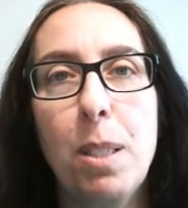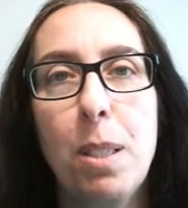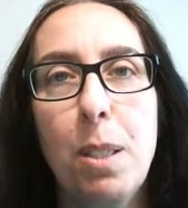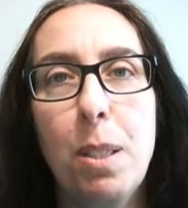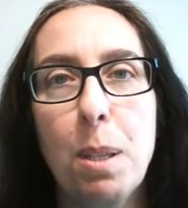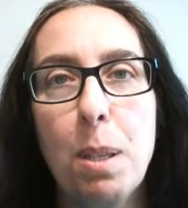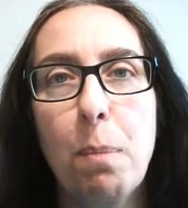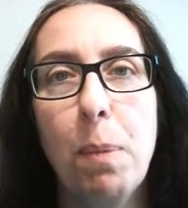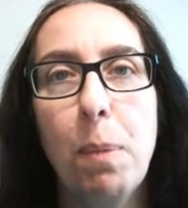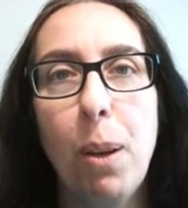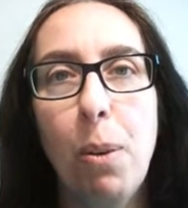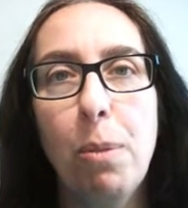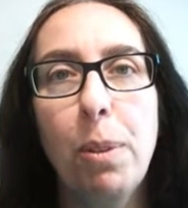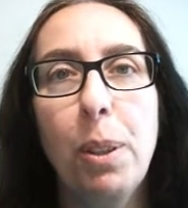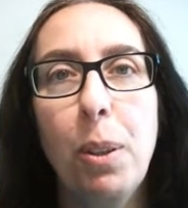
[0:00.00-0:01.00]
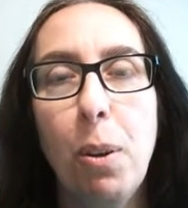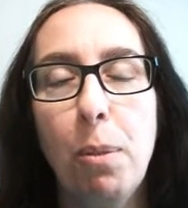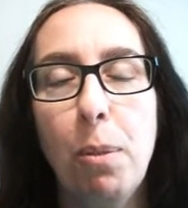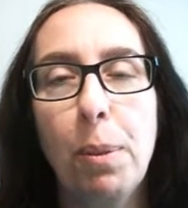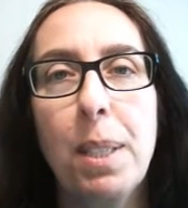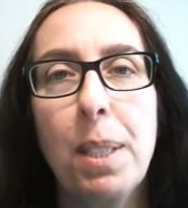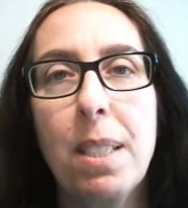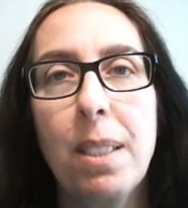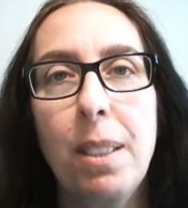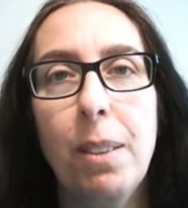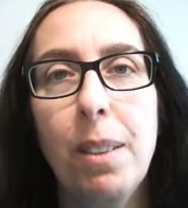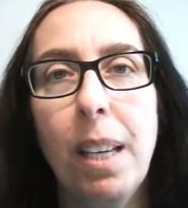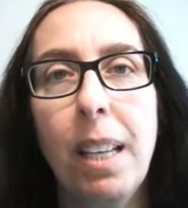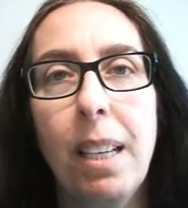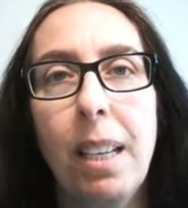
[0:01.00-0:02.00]
do something over and over until you
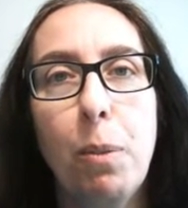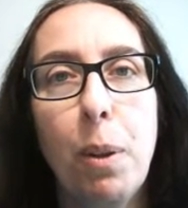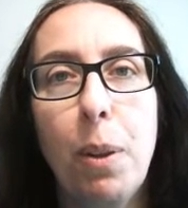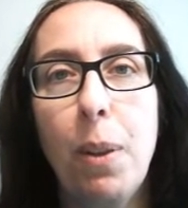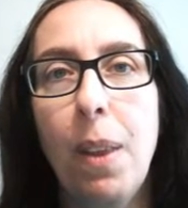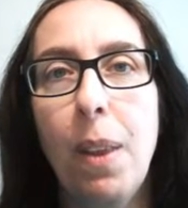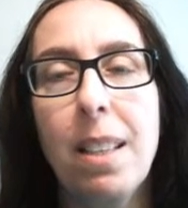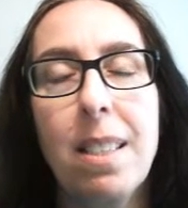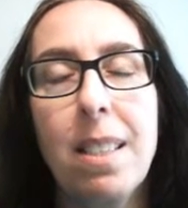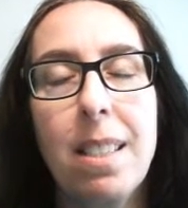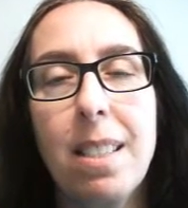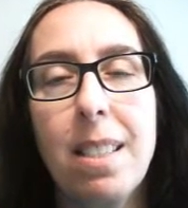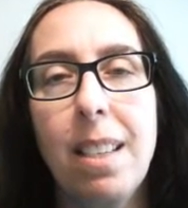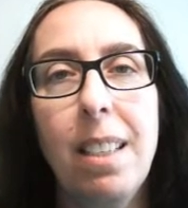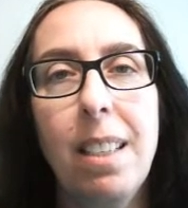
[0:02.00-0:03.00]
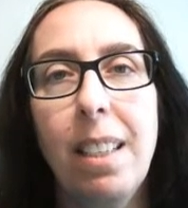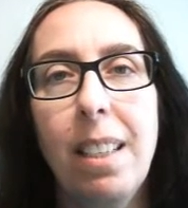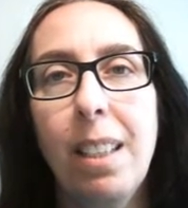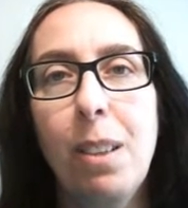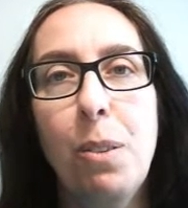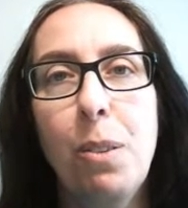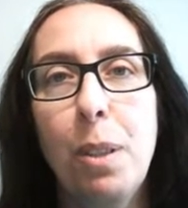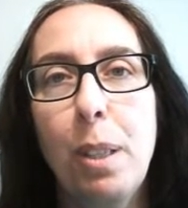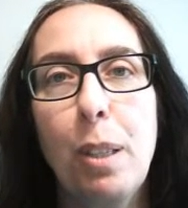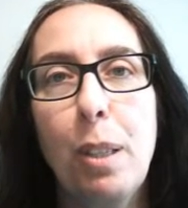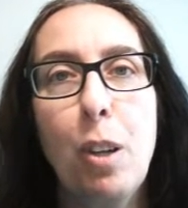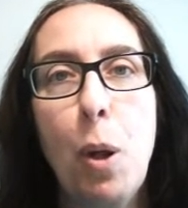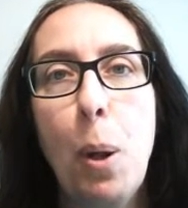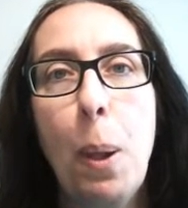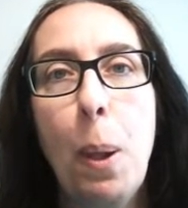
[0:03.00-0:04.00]
get it, whether that's studying or
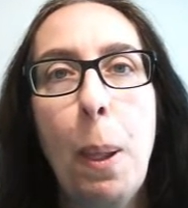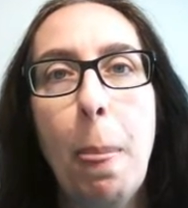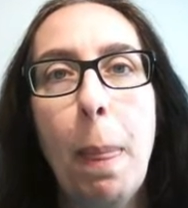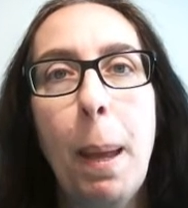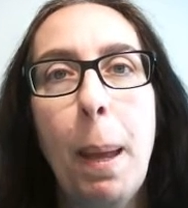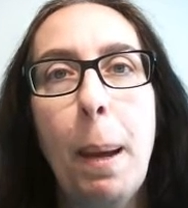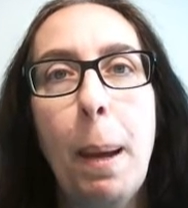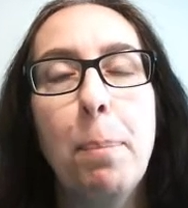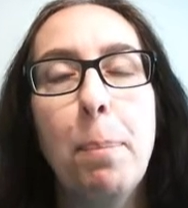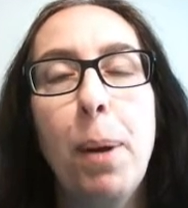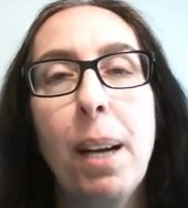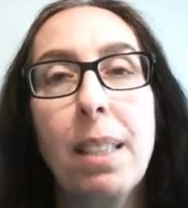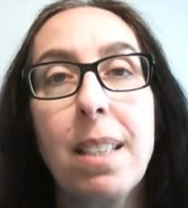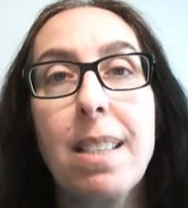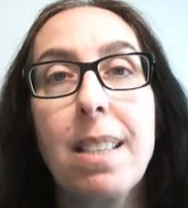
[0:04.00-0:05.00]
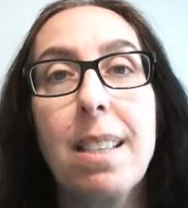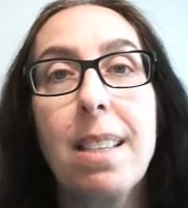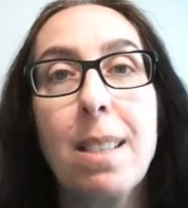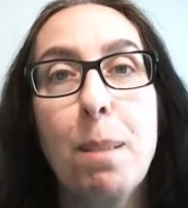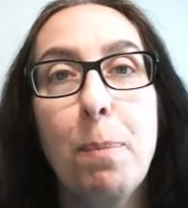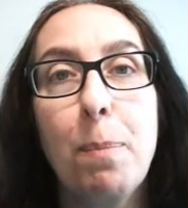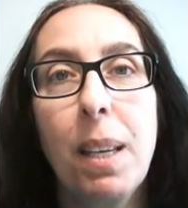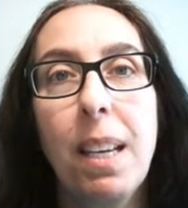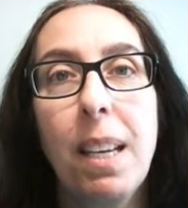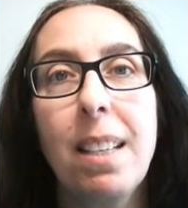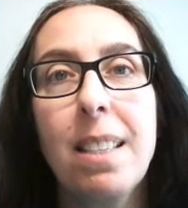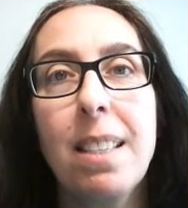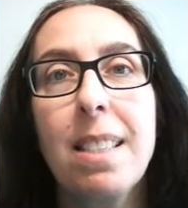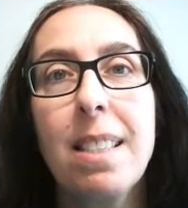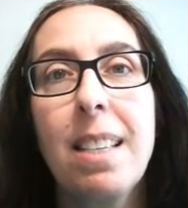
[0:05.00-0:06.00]
practicing something
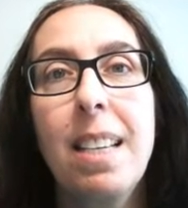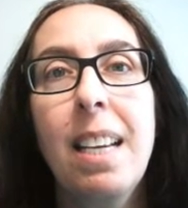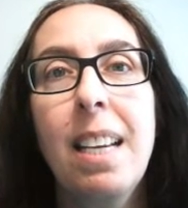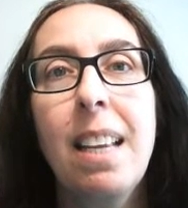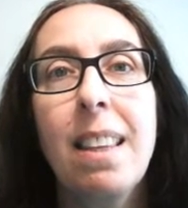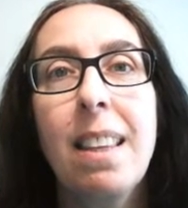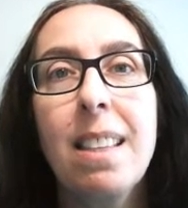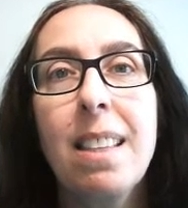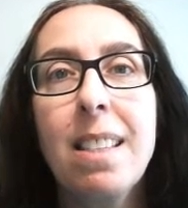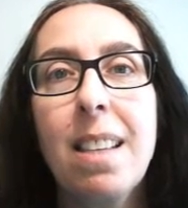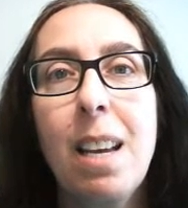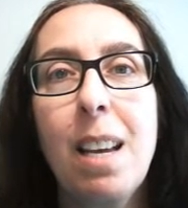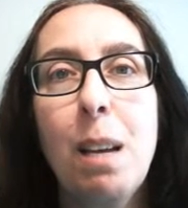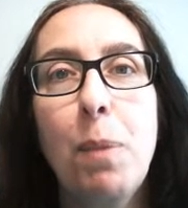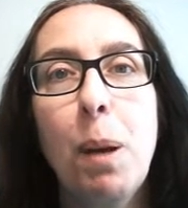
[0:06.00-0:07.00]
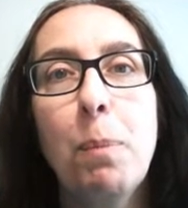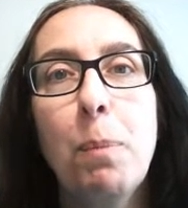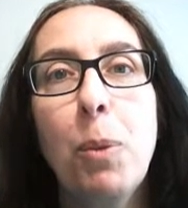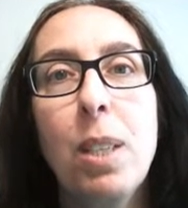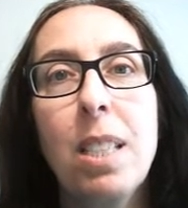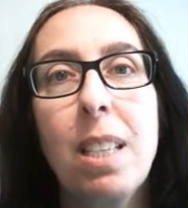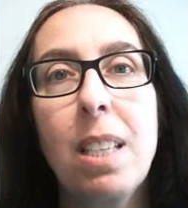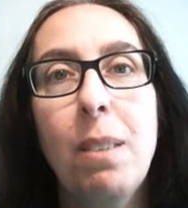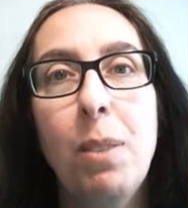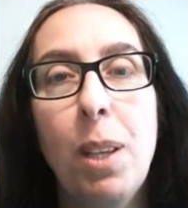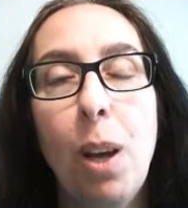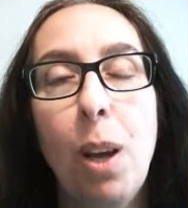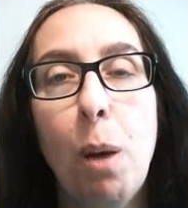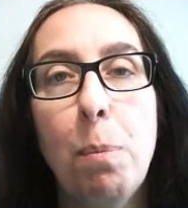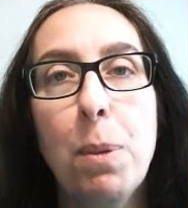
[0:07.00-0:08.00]
else. This time I'm going to give you
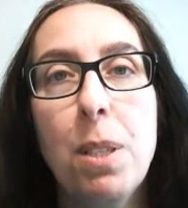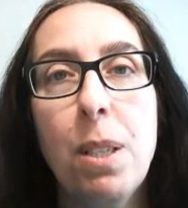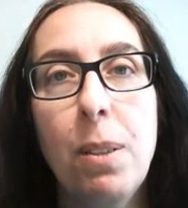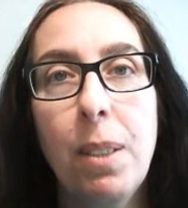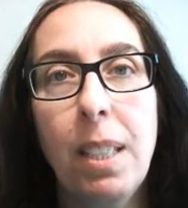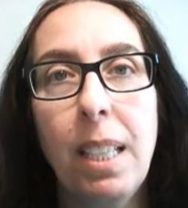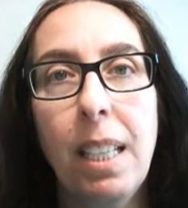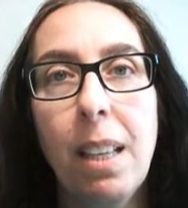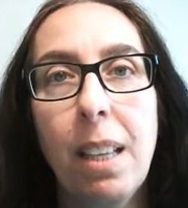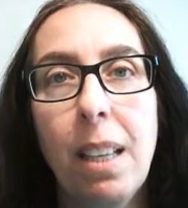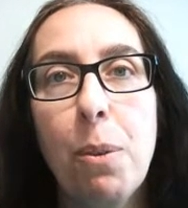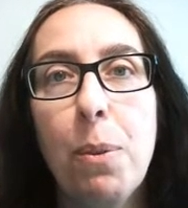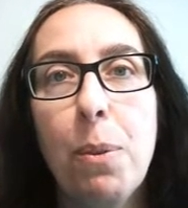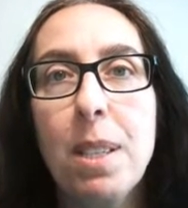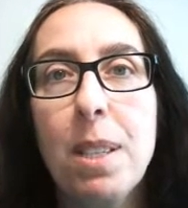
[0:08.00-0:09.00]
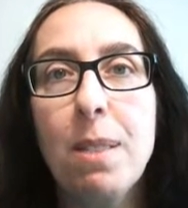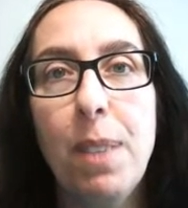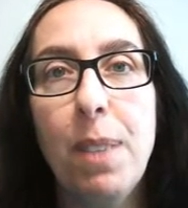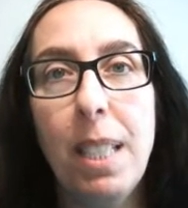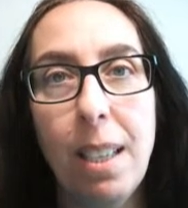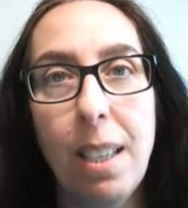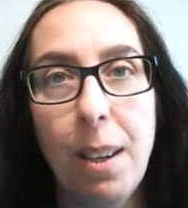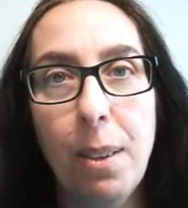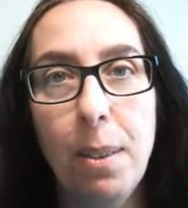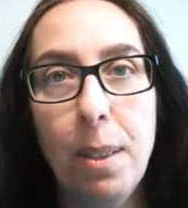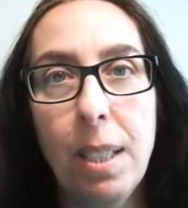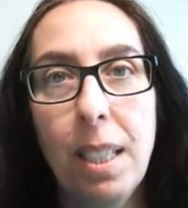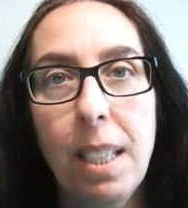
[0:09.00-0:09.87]
the opportunity through this video